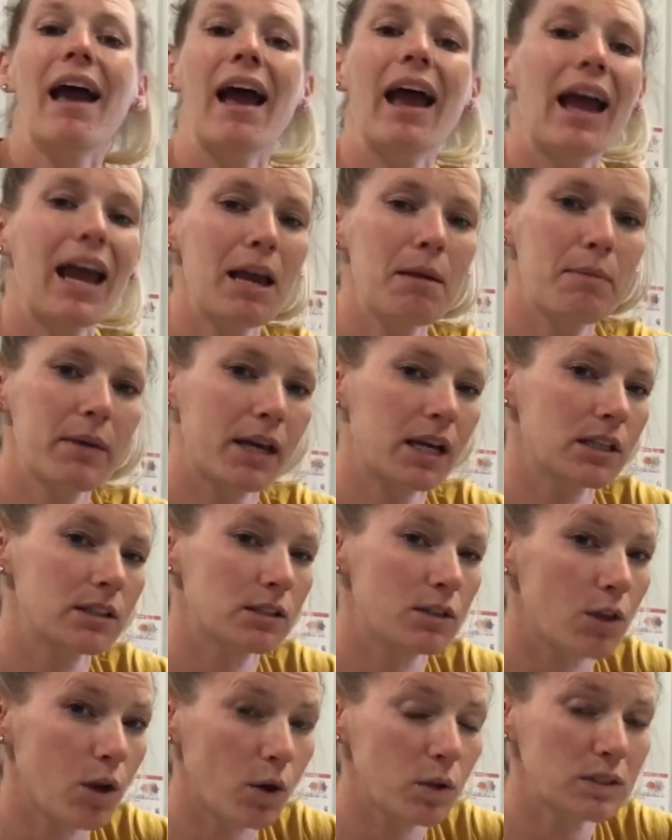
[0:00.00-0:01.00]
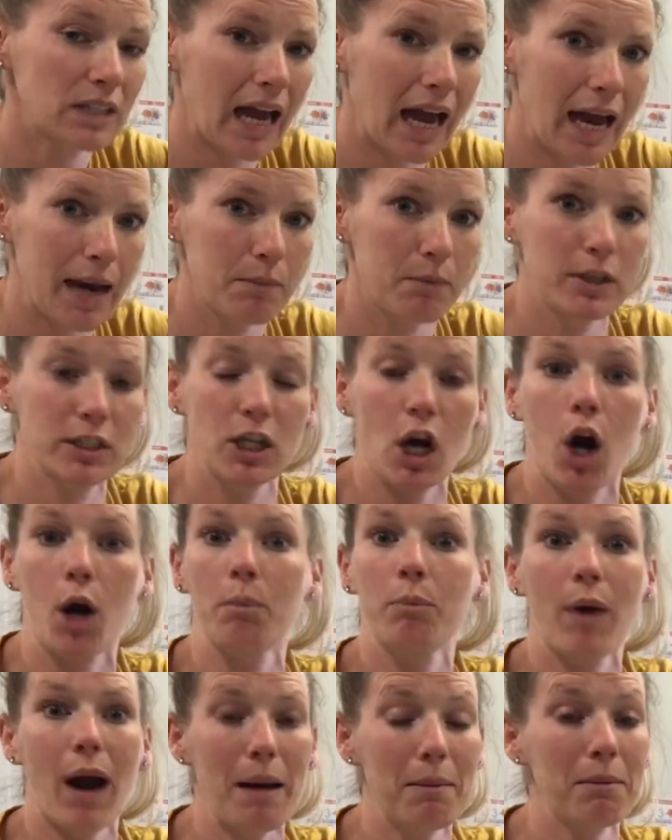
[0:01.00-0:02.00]
A, because those hybrids are
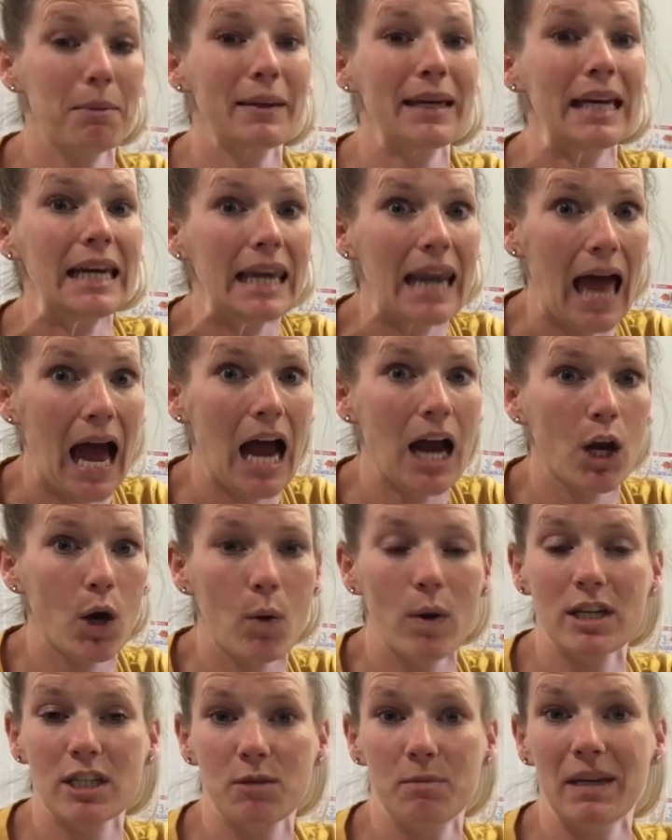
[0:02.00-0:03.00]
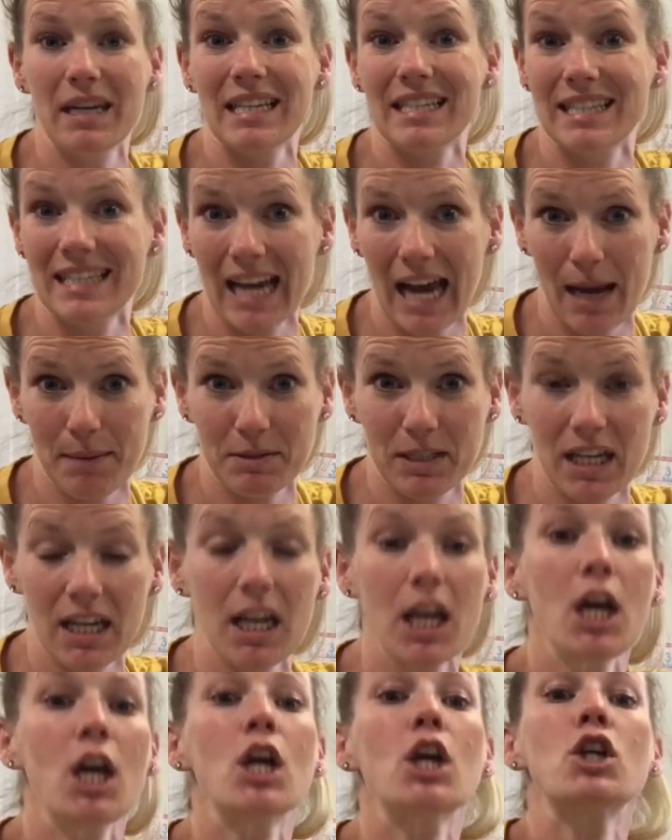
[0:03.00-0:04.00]
probably not going to be
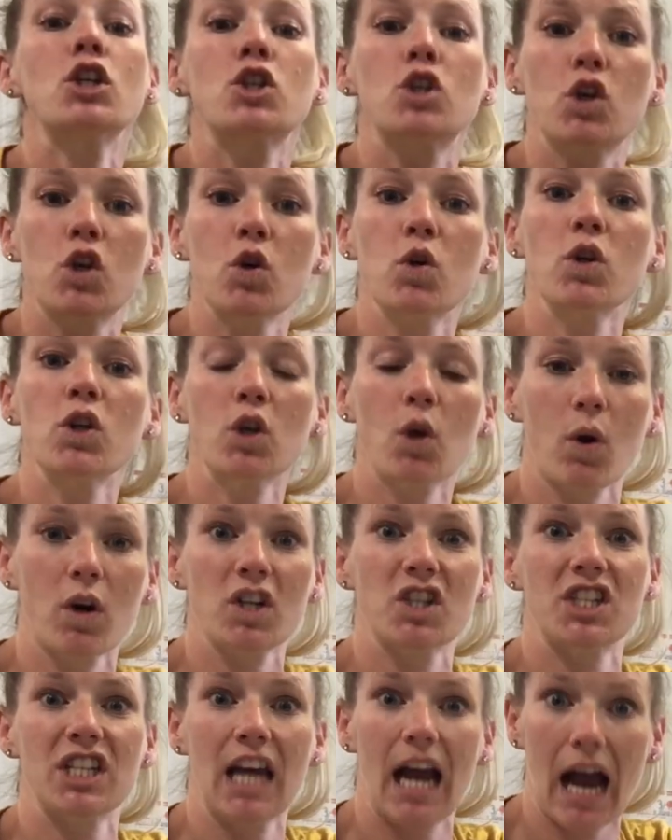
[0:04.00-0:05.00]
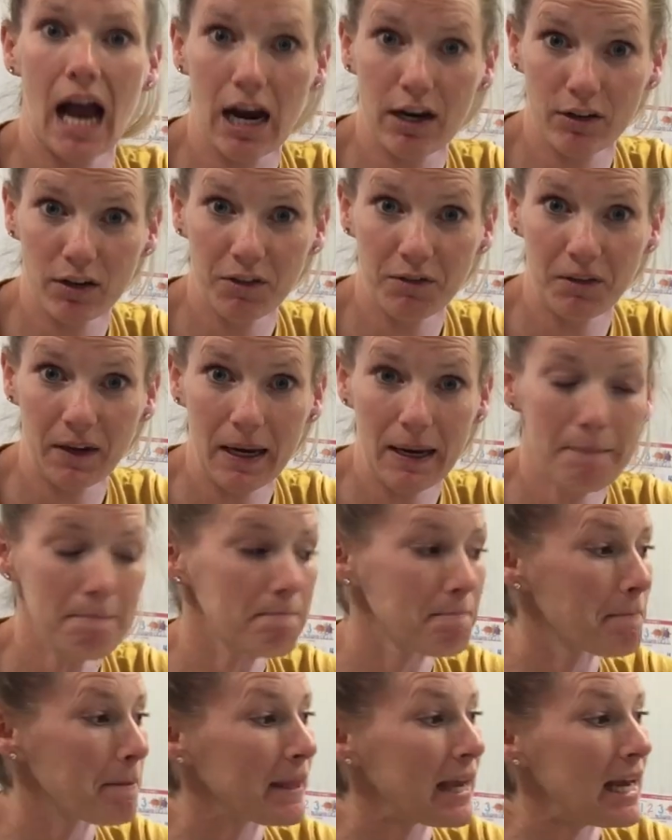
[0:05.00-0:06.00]
adapted to your geography.
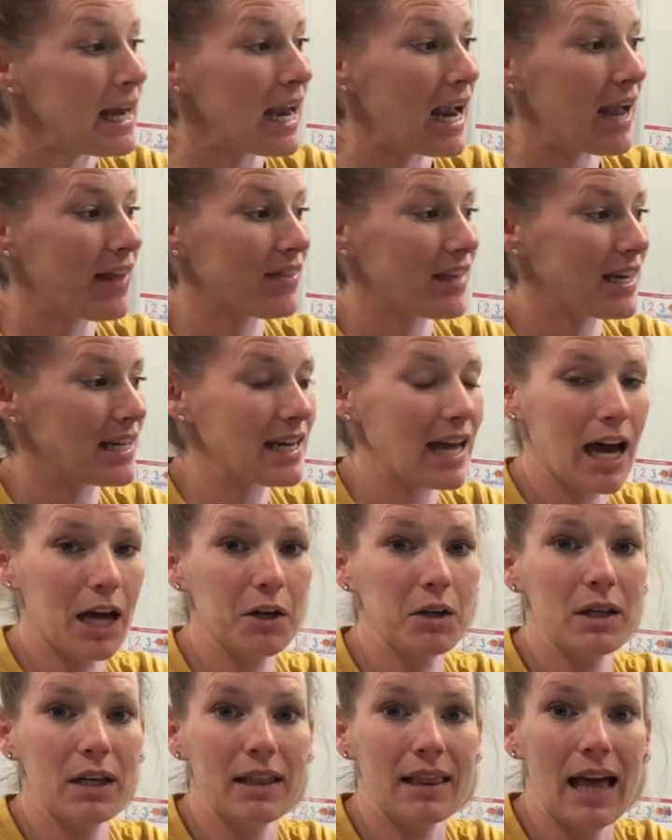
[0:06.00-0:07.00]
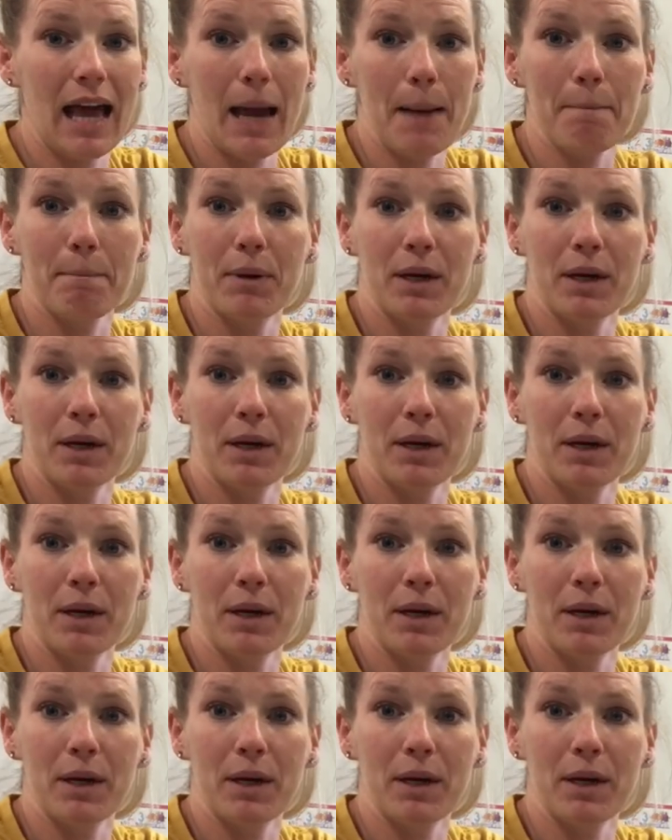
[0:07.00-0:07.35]
And then not only that,